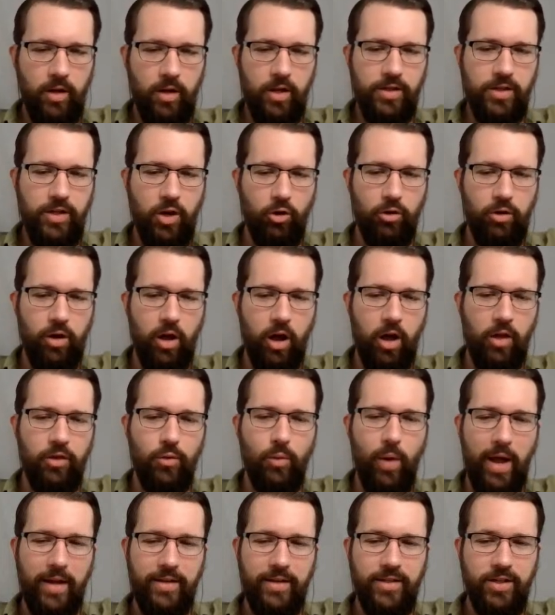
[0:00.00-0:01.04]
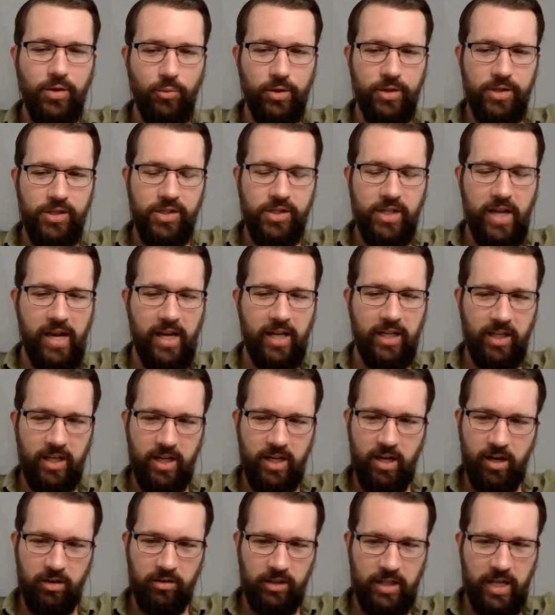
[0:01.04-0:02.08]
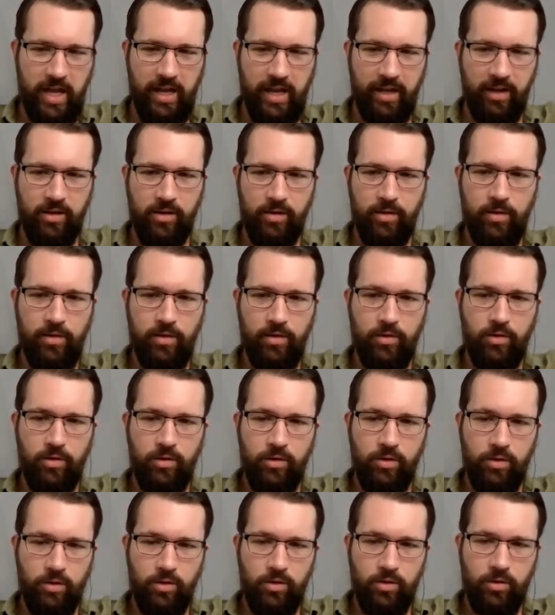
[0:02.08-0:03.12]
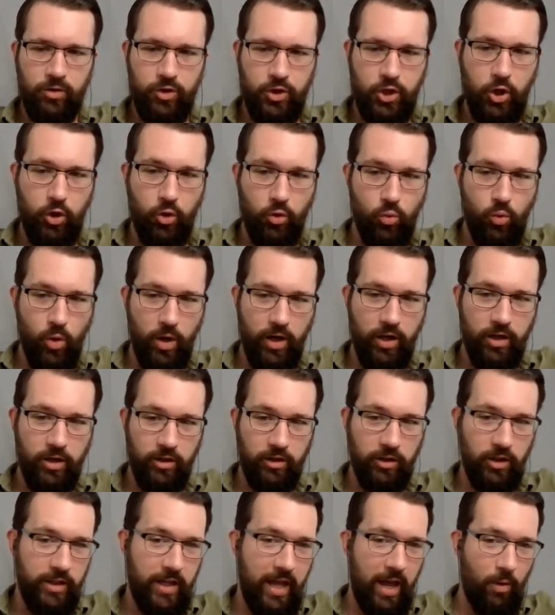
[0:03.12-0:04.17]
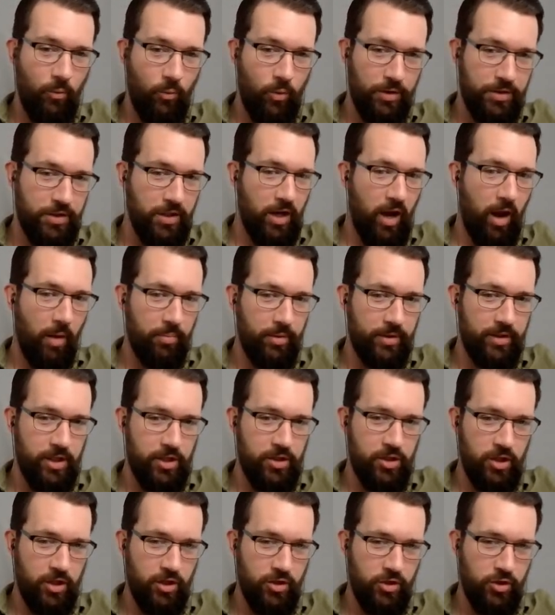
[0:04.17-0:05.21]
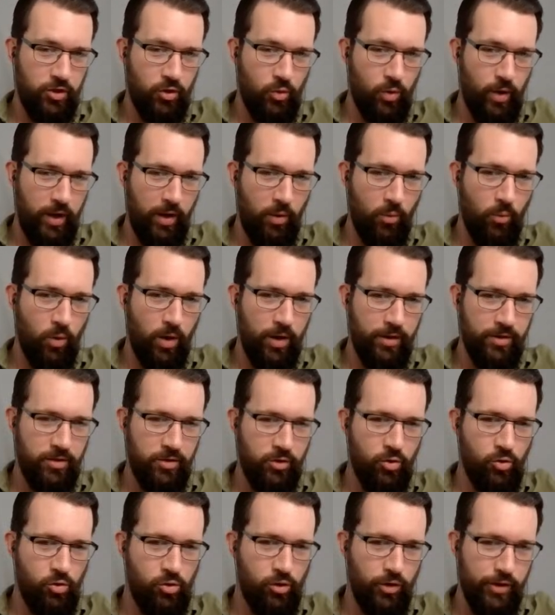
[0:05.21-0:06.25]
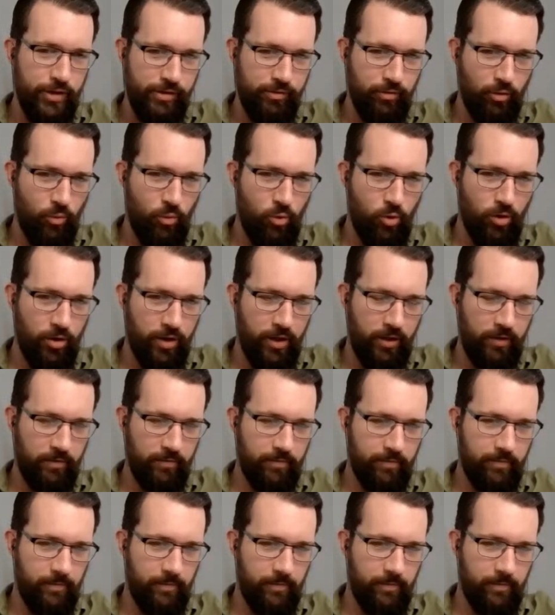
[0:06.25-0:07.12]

Because, or otherwise, it would say in here, like, two, we're going to look at what the competition is doing and what Google is rewarding,